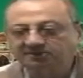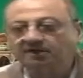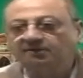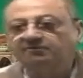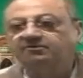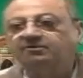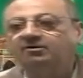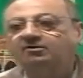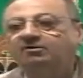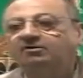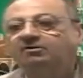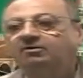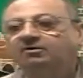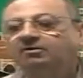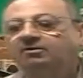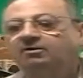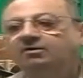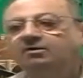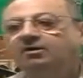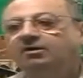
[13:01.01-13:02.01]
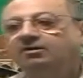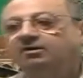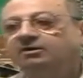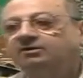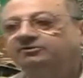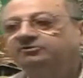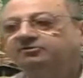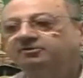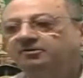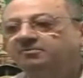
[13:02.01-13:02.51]
of
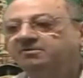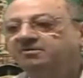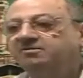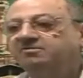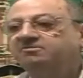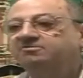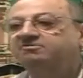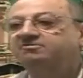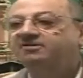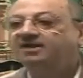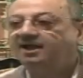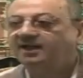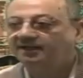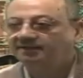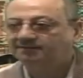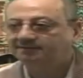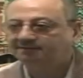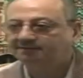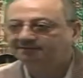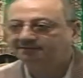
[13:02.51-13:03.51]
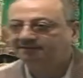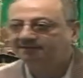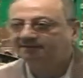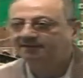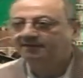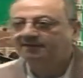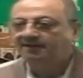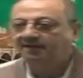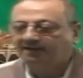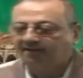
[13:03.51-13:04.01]
tamiz zat.
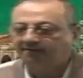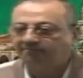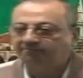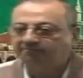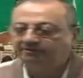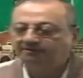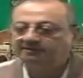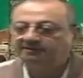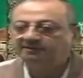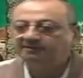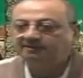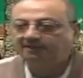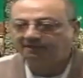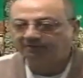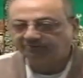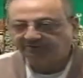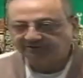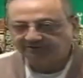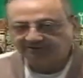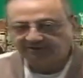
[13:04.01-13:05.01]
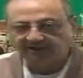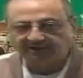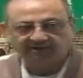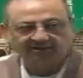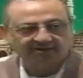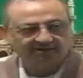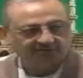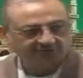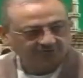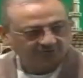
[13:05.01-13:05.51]
Everything that we
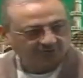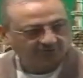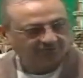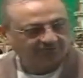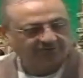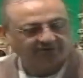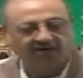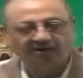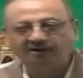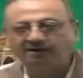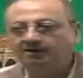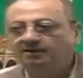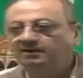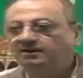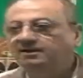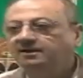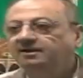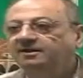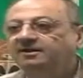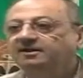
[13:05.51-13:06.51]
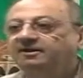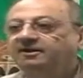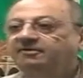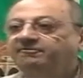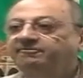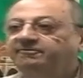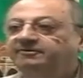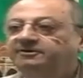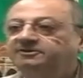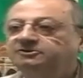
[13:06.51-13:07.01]
studied so far
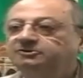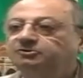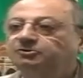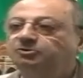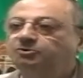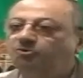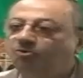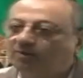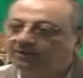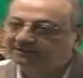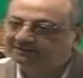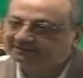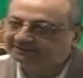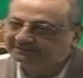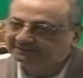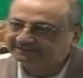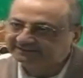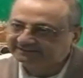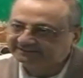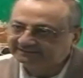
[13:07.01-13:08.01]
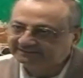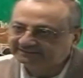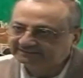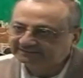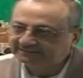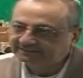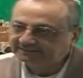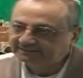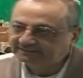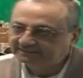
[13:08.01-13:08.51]
refers to quantity.
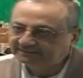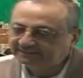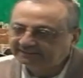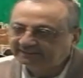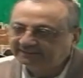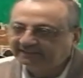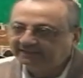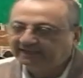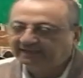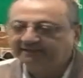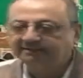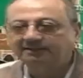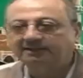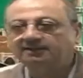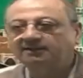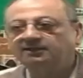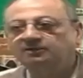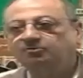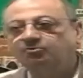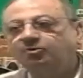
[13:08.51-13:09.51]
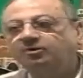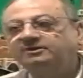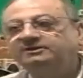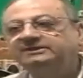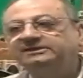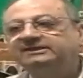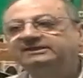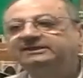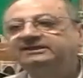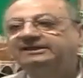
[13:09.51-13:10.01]
And the
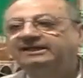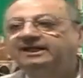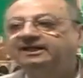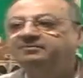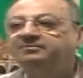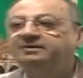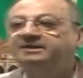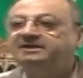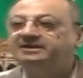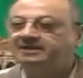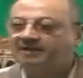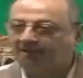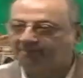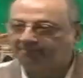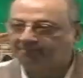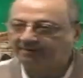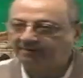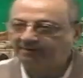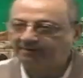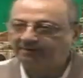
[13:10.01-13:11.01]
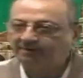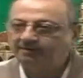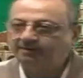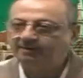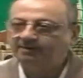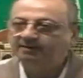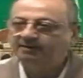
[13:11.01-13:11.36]
quantity can be number,